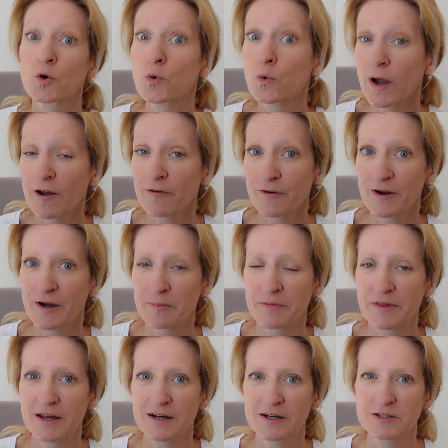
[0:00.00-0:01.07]
whoever up
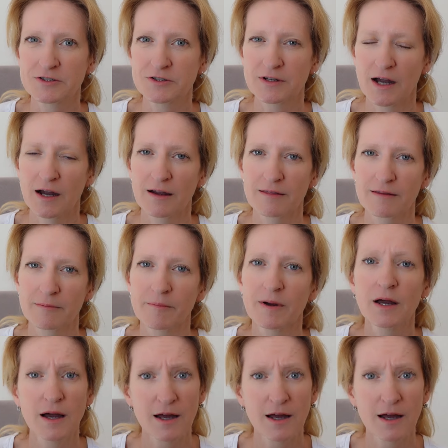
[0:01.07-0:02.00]
there to guide them.